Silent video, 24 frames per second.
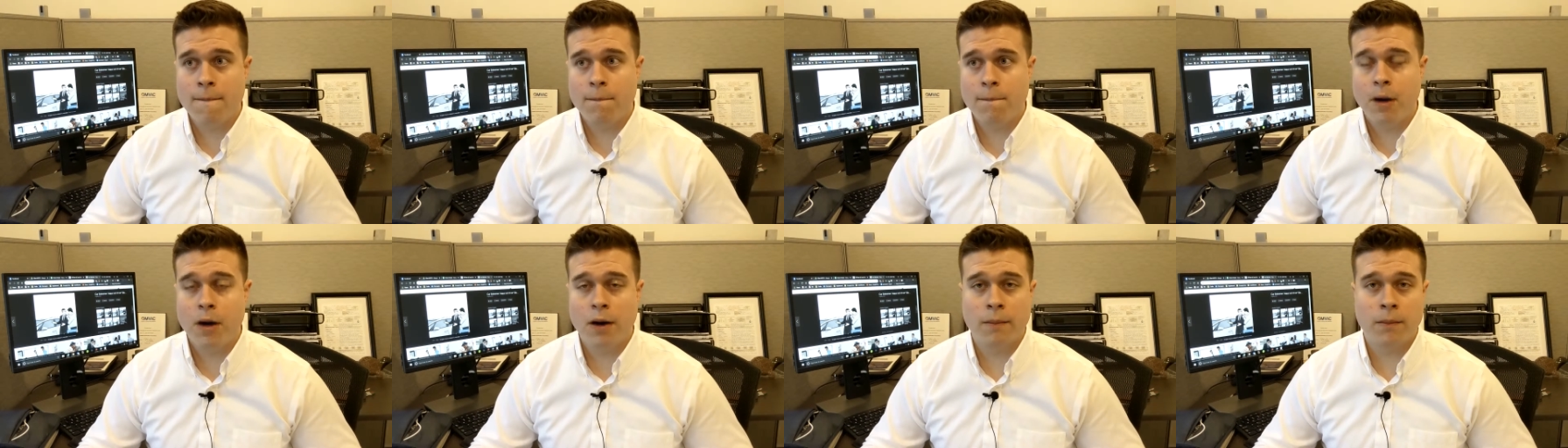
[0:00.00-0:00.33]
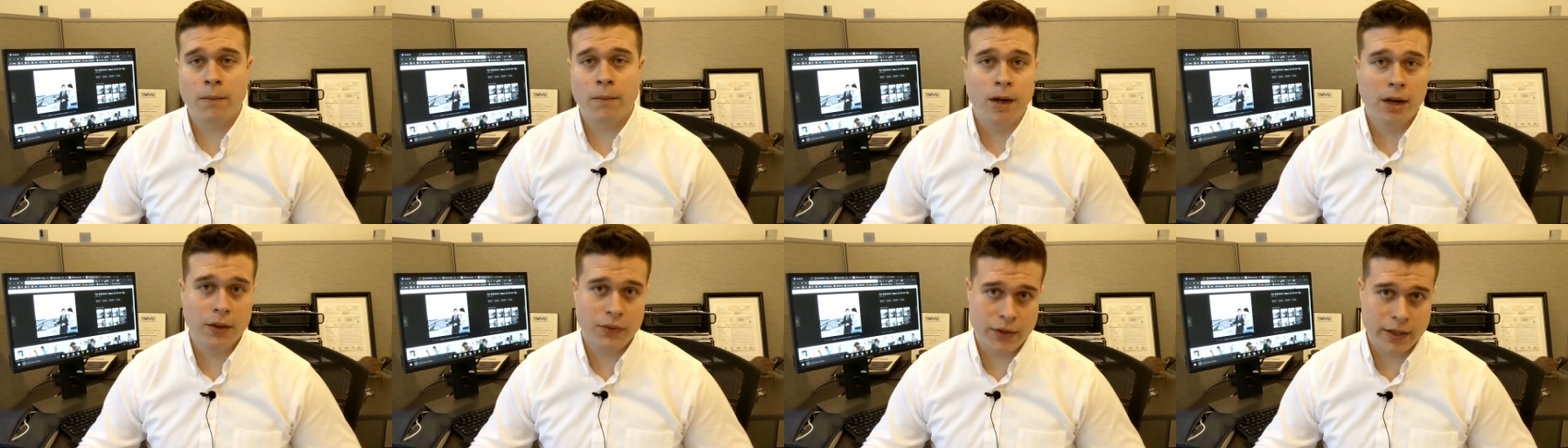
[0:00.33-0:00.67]

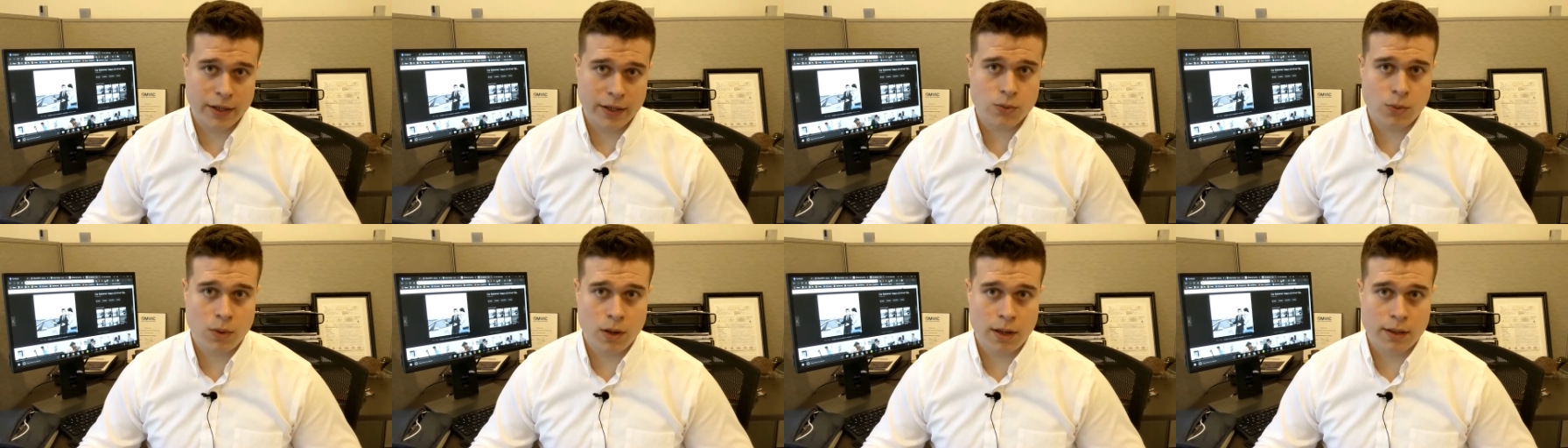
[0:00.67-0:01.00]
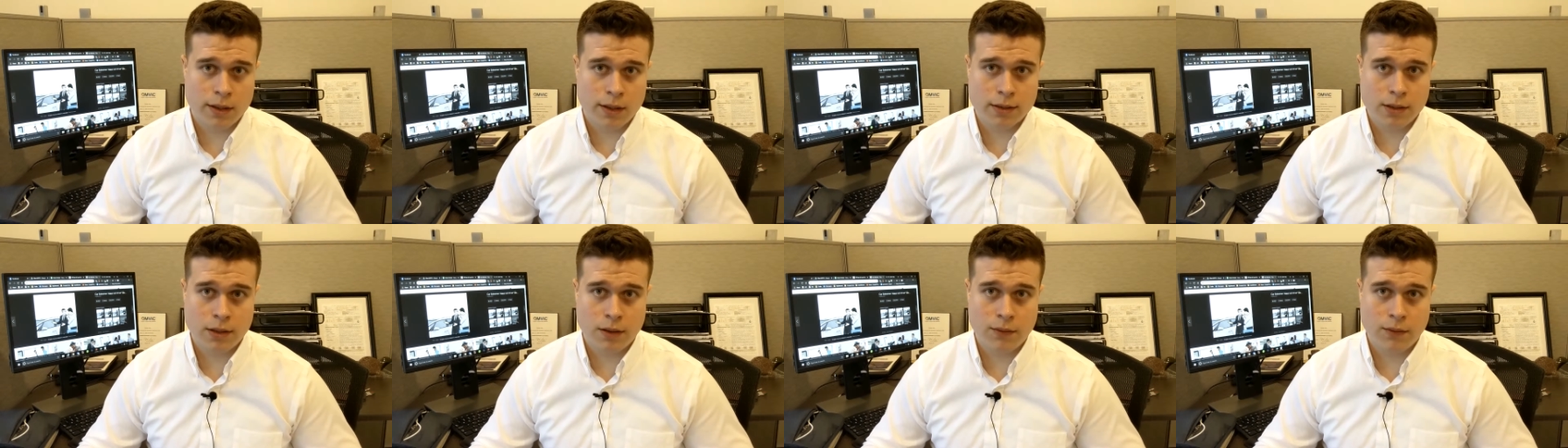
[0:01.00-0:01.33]
Bottom line, that's why
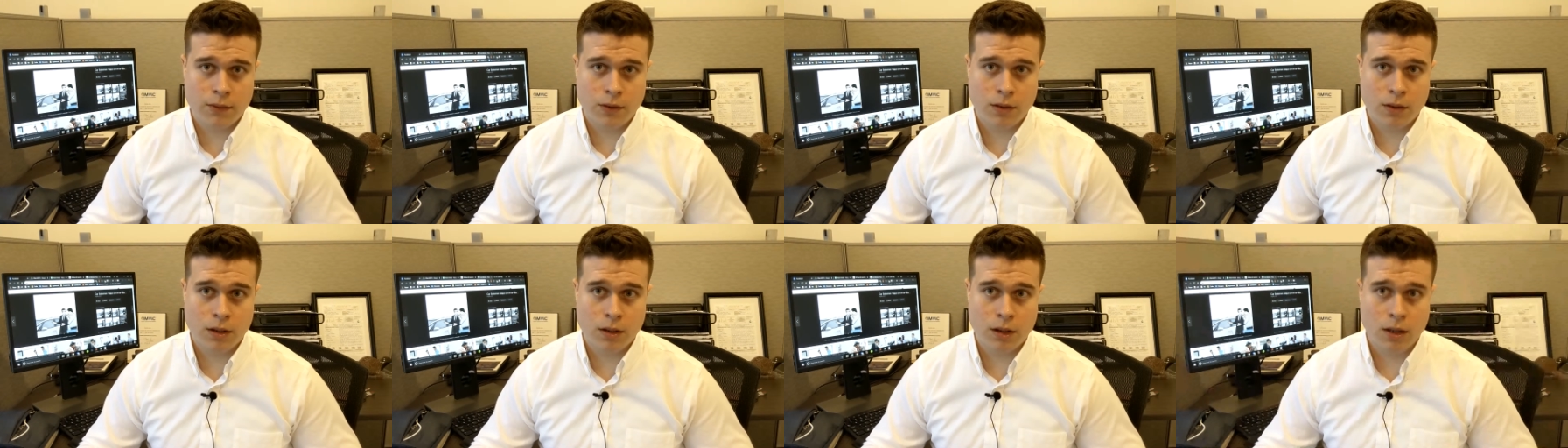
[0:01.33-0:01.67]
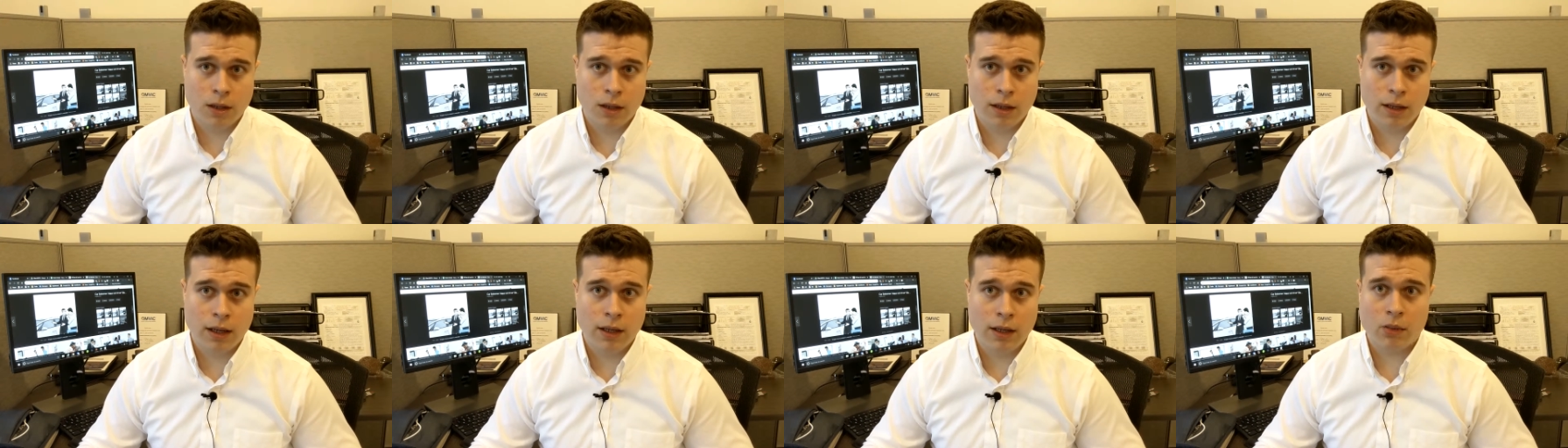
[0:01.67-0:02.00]
it's never
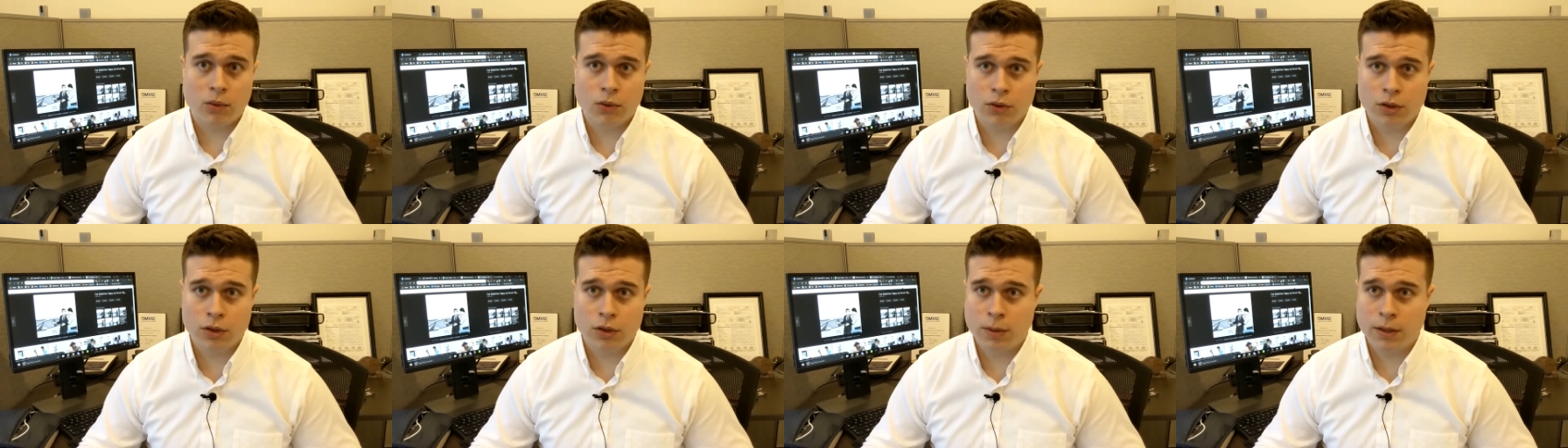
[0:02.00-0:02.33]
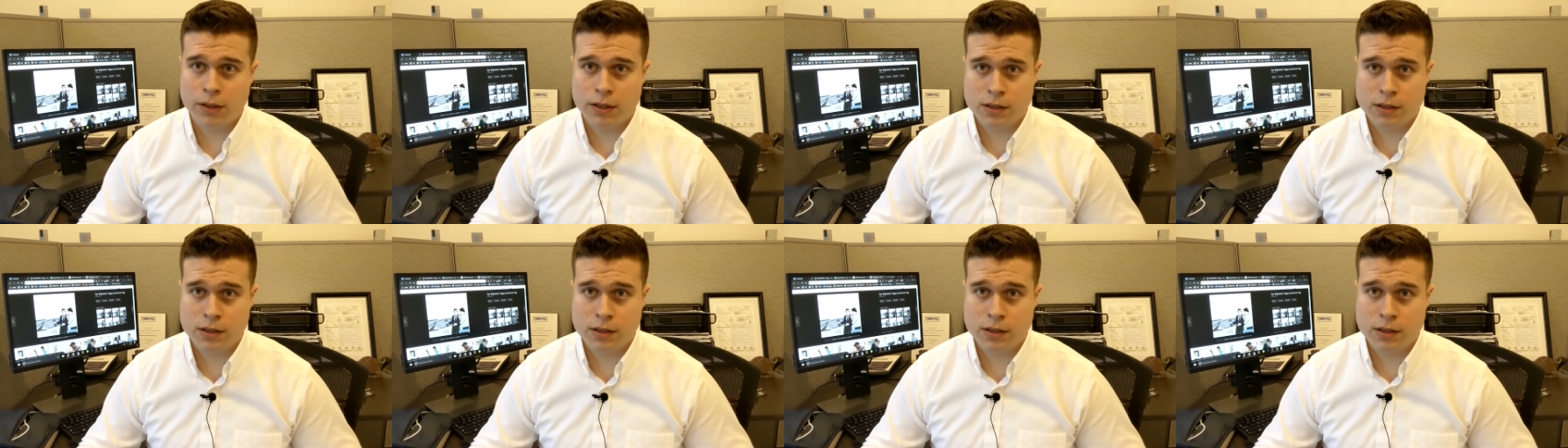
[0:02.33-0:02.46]
included,